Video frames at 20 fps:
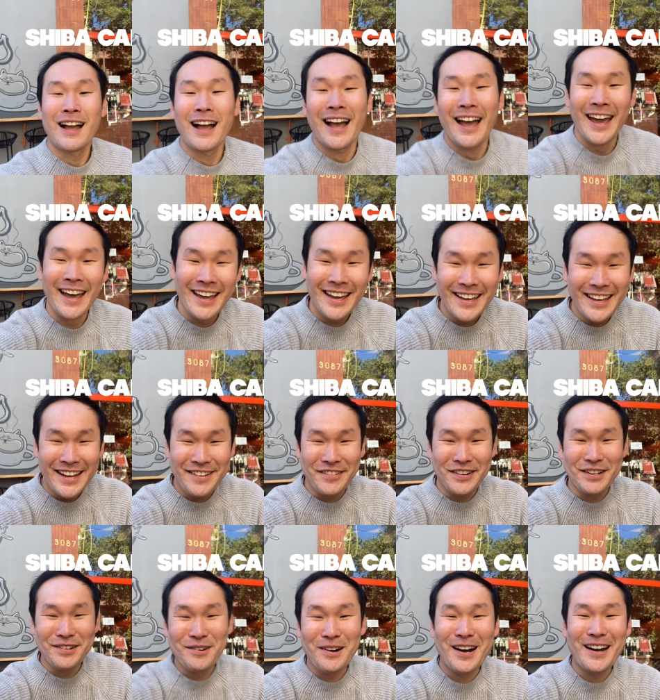Hey
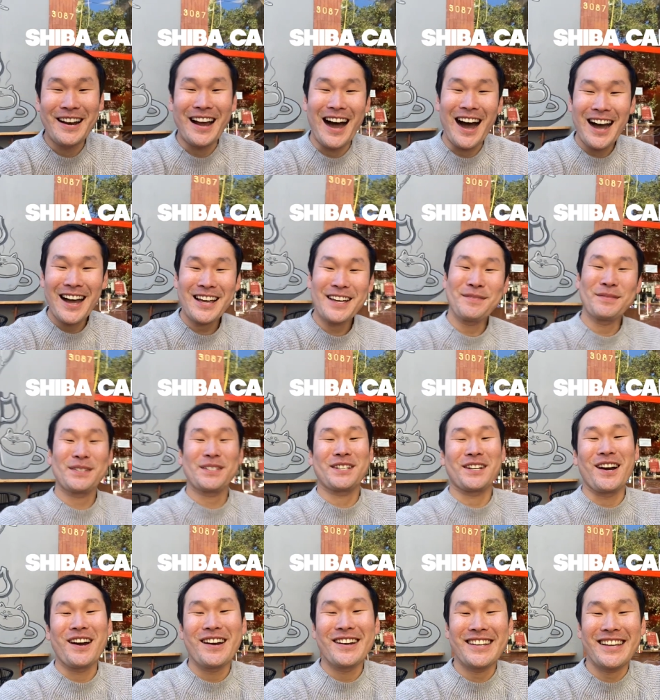everyone, I am
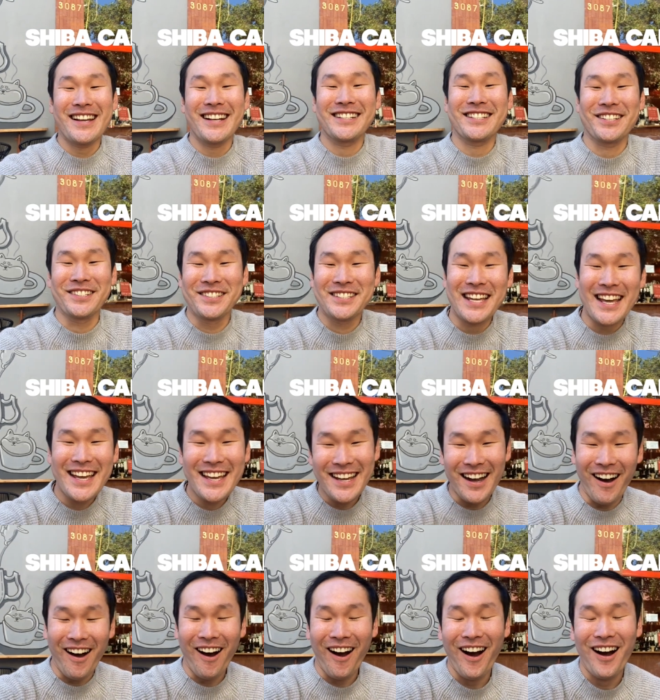starting today
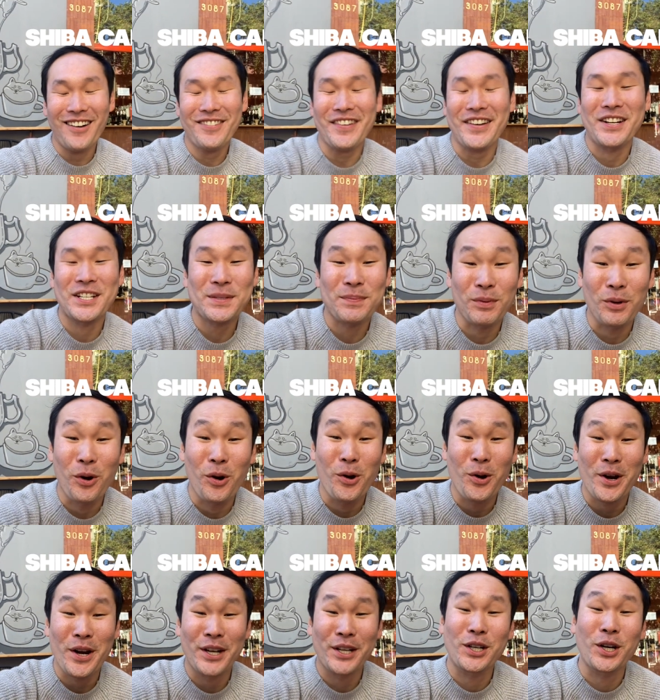off
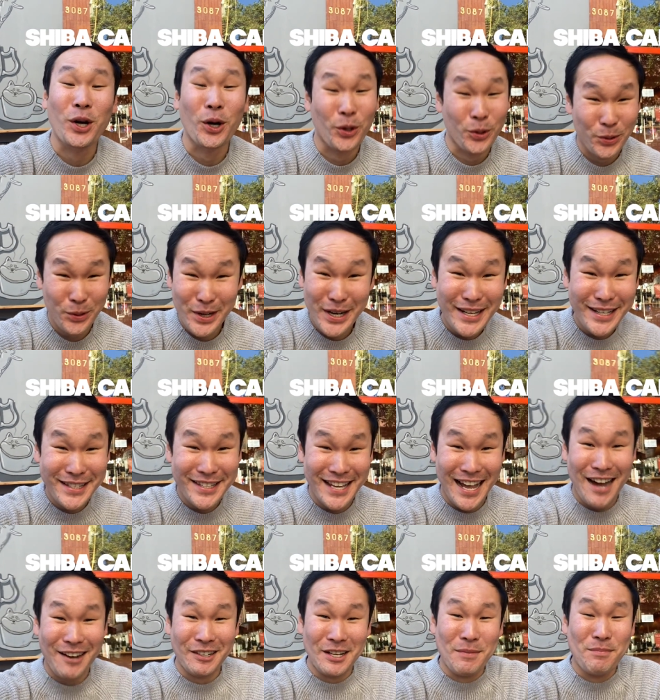exploring
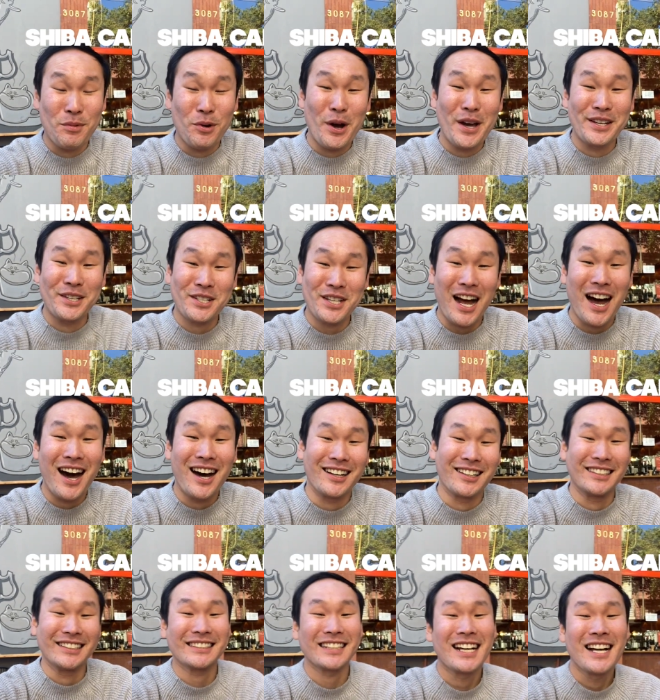Koreatown in Buenos
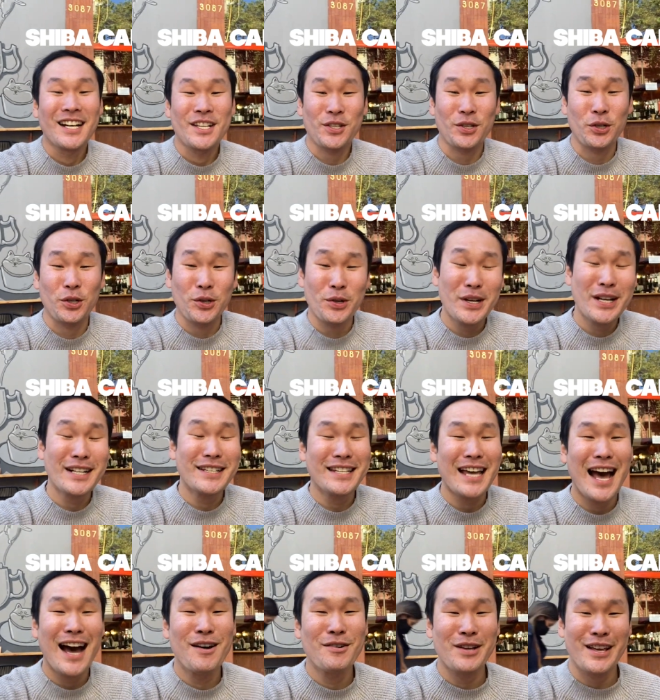Aires. So
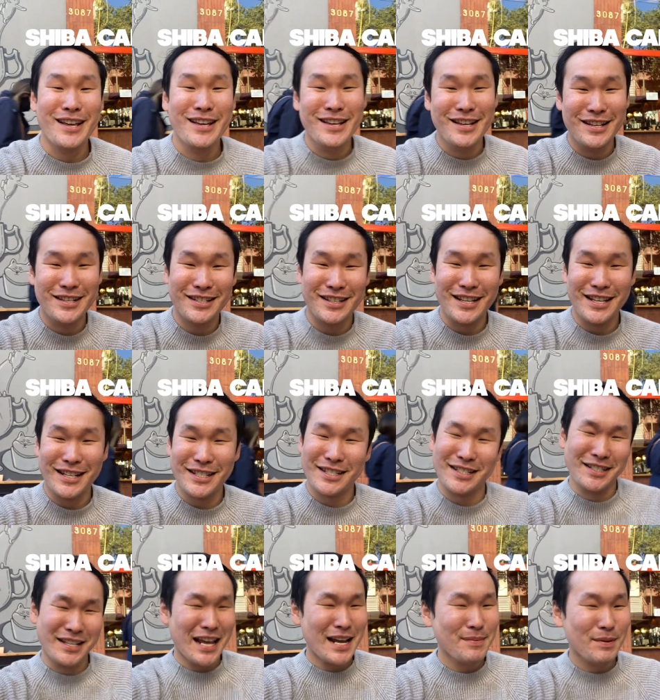Koreatown is this
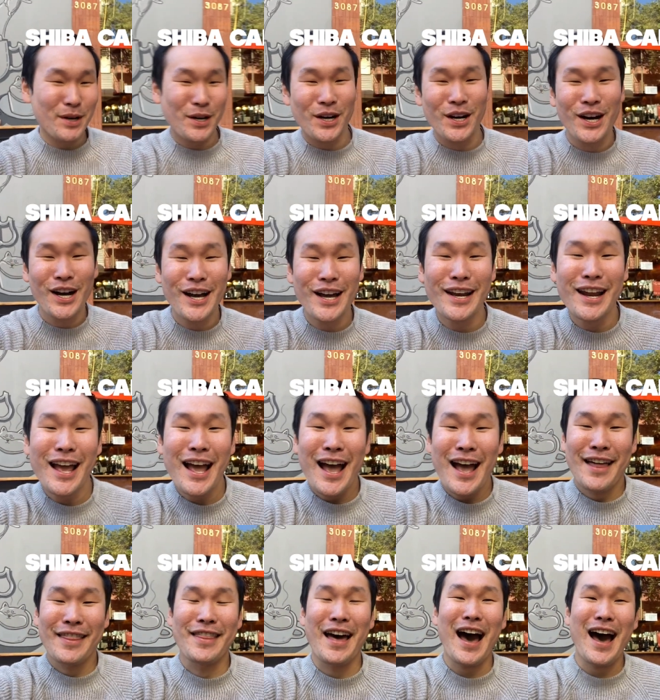neighborhood
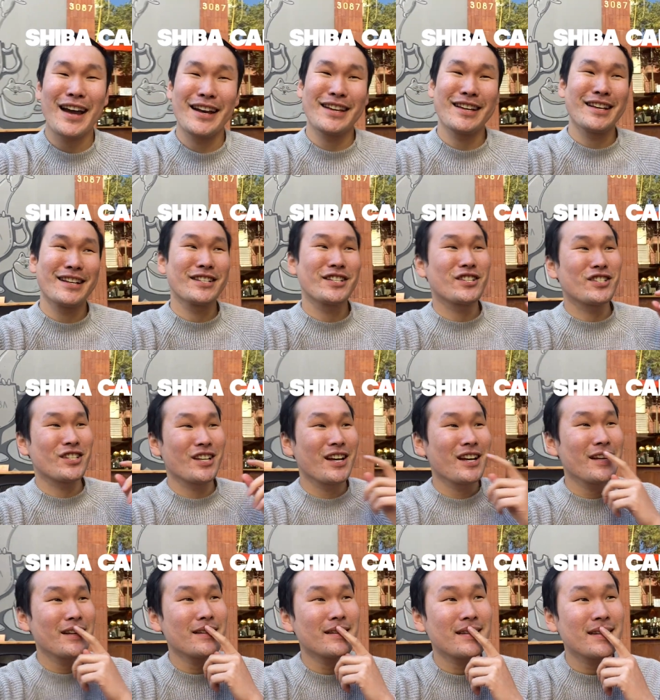that is
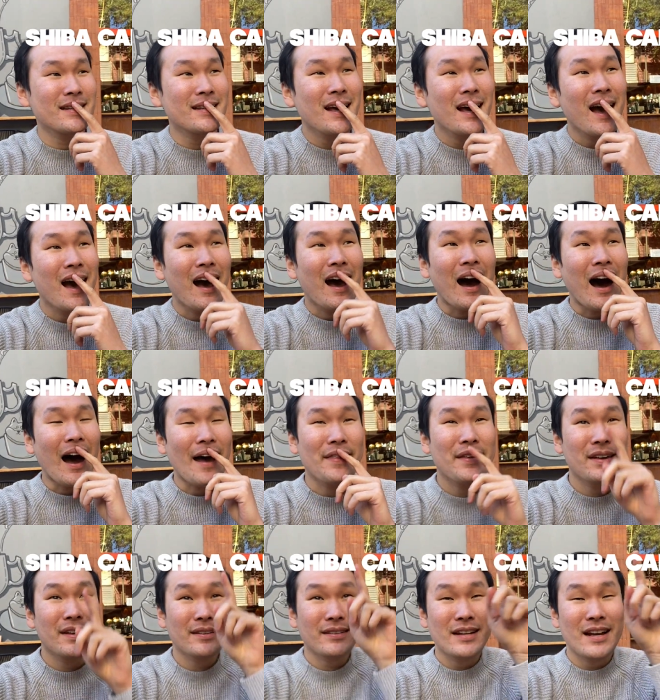just, I
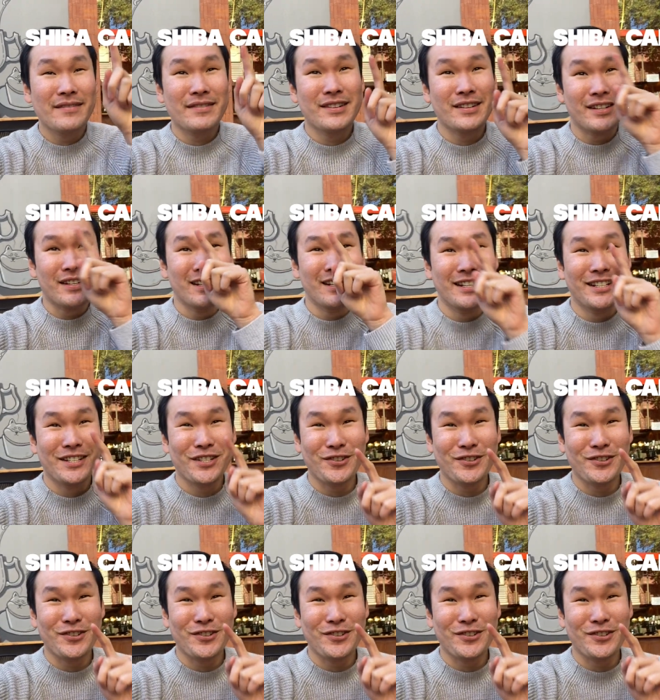think, never east,